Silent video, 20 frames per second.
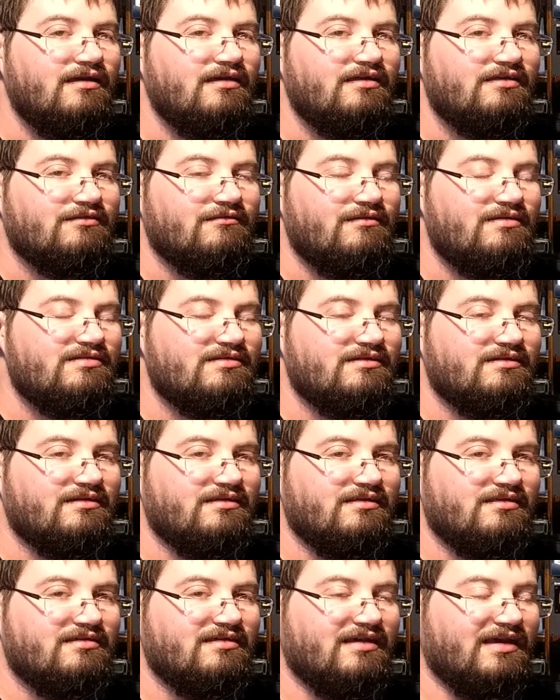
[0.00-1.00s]
So as you
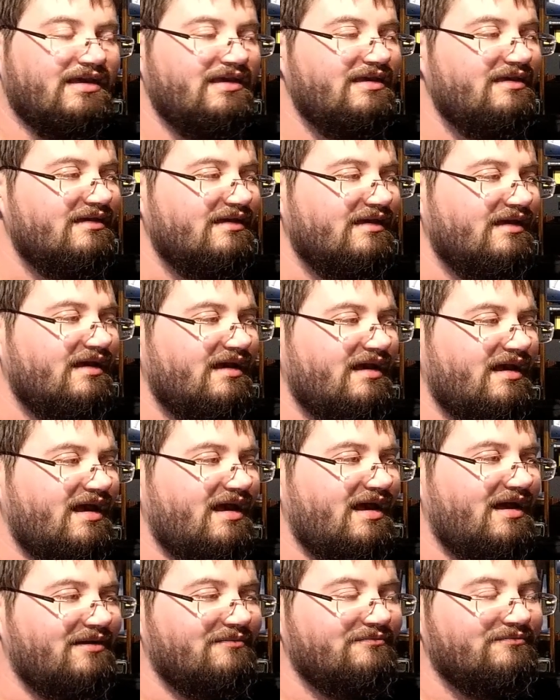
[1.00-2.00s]
can see,
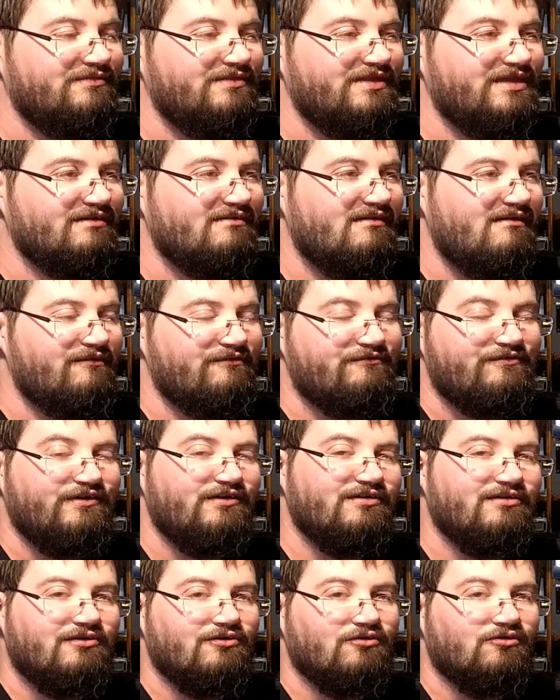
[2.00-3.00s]
um, there are a
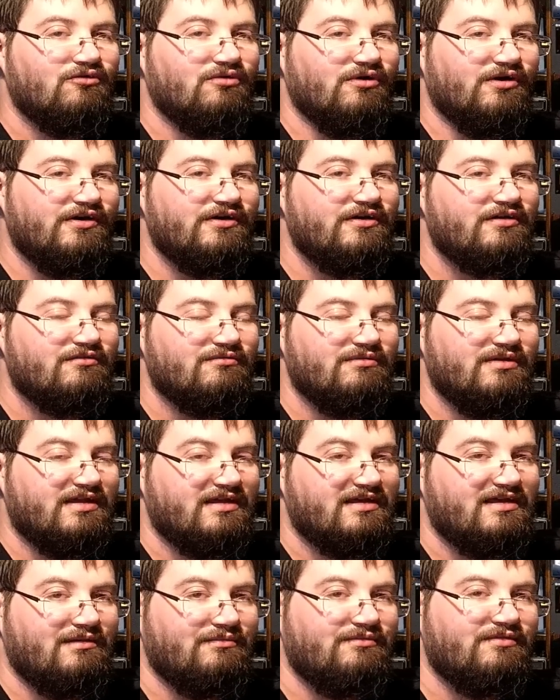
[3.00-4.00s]
few little quirks when it
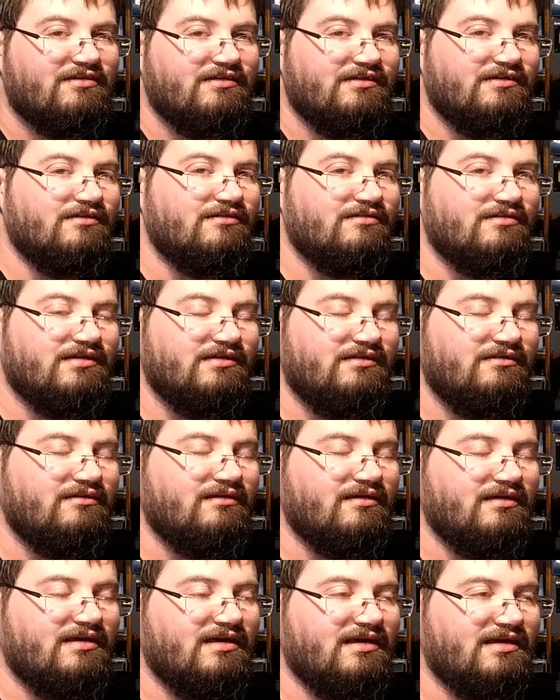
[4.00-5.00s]
comes to using
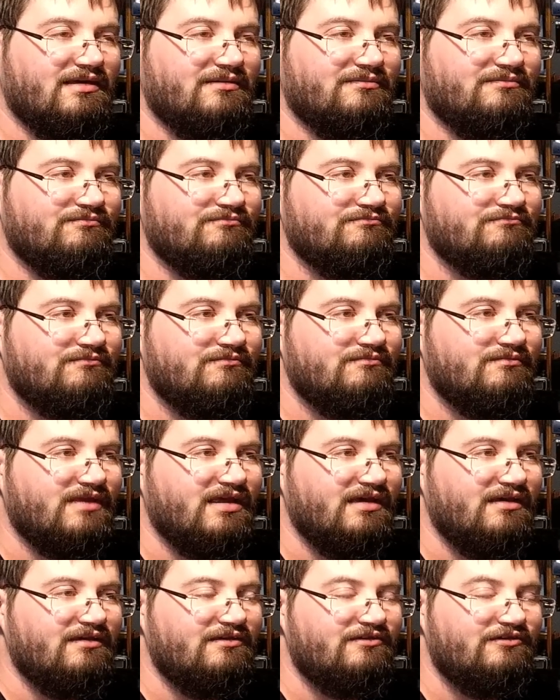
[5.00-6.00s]
um,
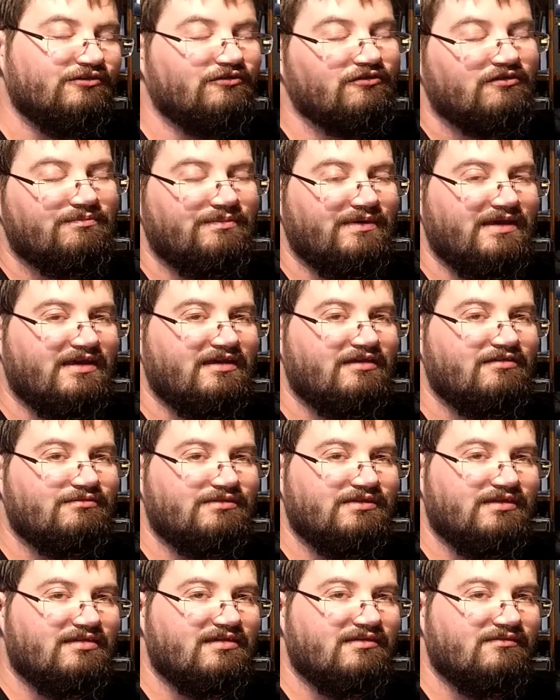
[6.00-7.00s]
dual speakers with
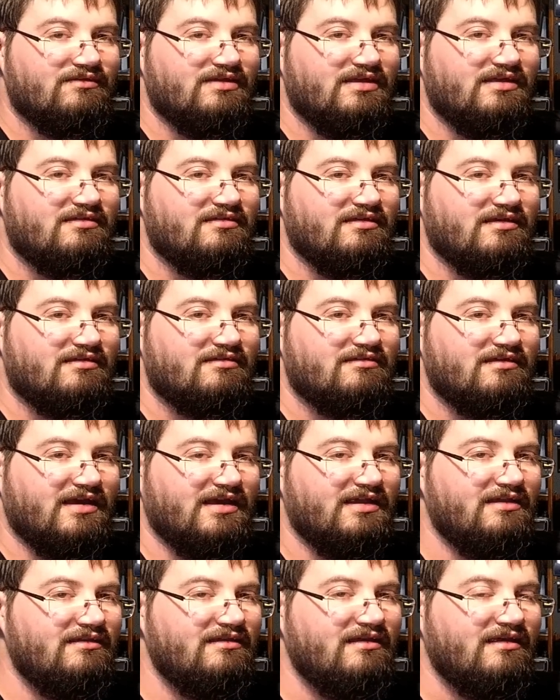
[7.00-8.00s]
the seventy-six
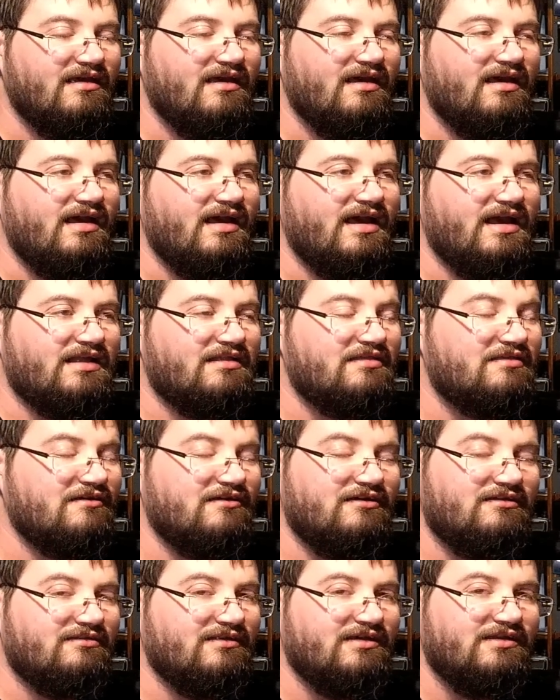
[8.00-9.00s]
ten. It's
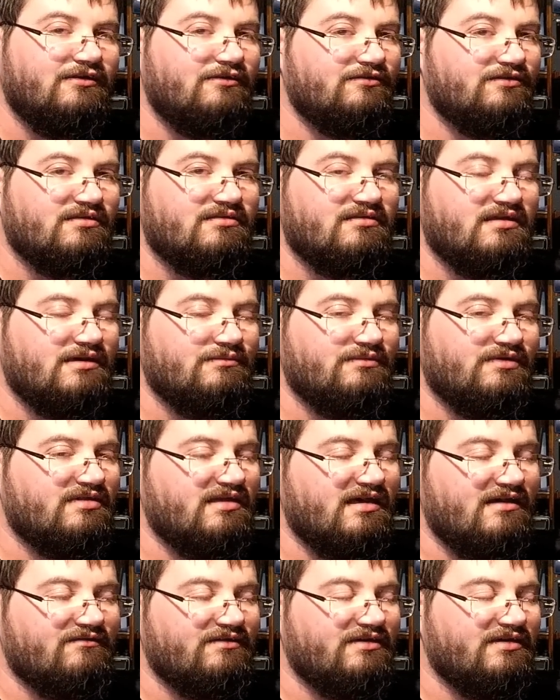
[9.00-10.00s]
certainly not the same as
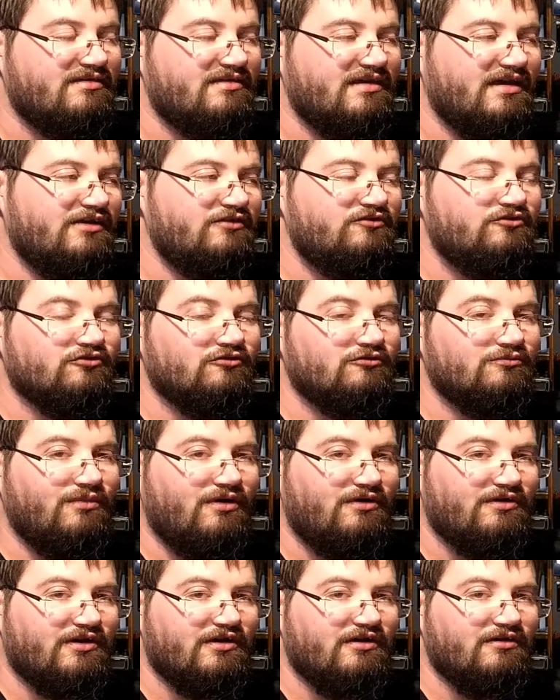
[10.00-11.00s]
having, say, dual
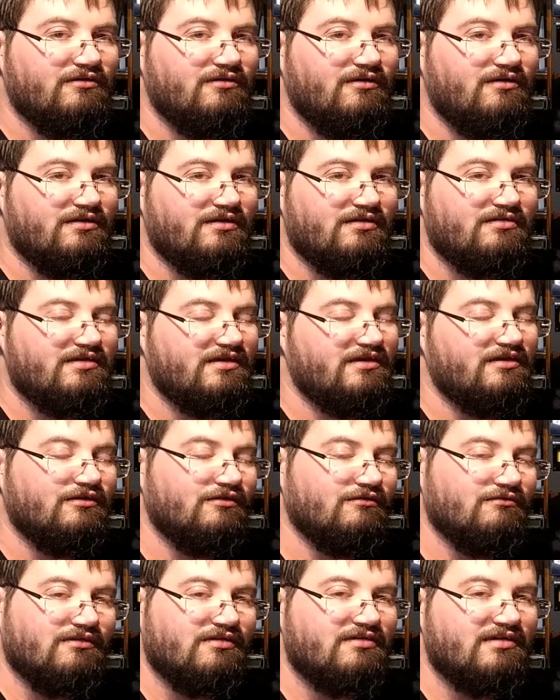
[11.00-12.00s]
mono on a
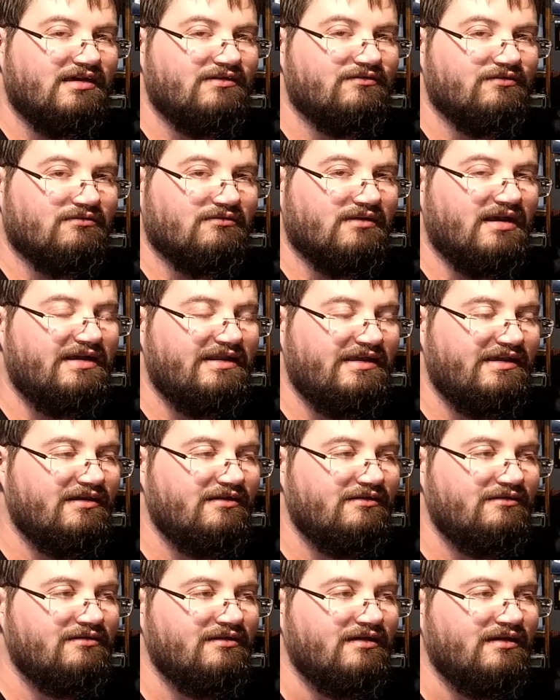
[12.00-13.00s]
single receiver
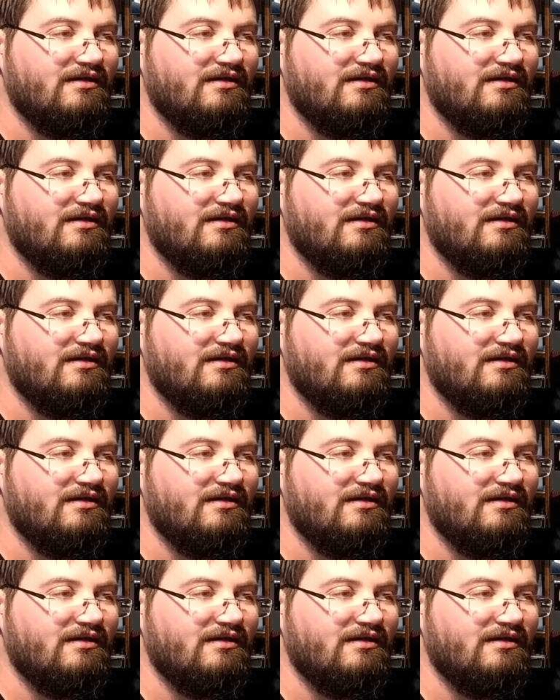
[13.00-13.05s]
radio.